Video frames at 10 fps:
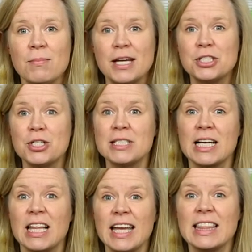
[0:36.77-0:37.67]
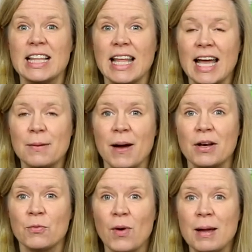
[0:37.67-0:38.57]
Make sure to click the like
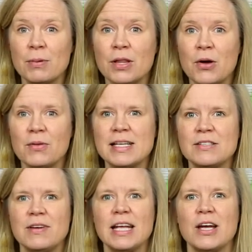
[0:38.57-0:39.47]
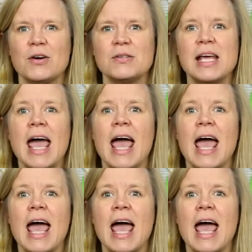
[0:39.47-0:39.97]
button right below these videos.